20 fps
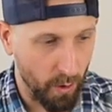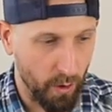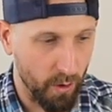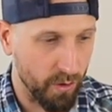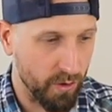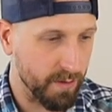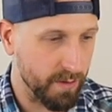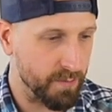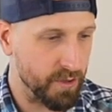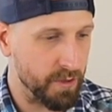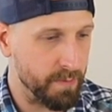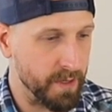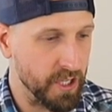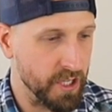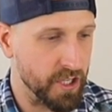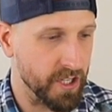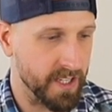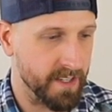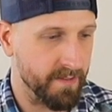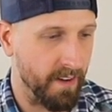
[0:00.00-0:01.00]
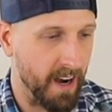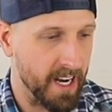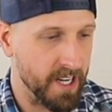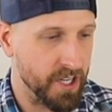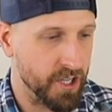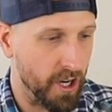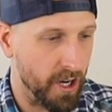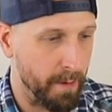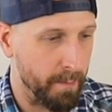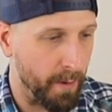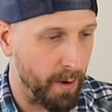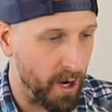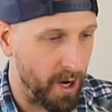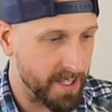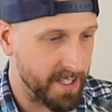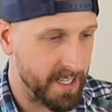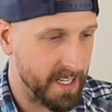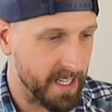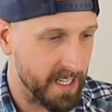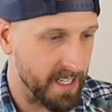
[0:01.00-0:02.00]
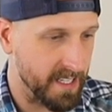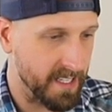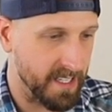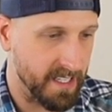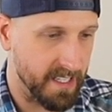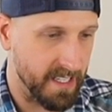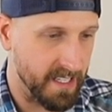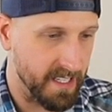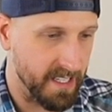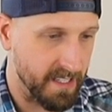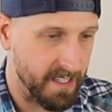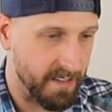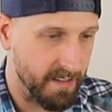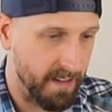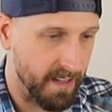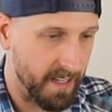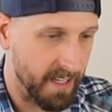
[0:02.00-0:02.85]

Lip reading: Holcomb should be just fine. John Bostic is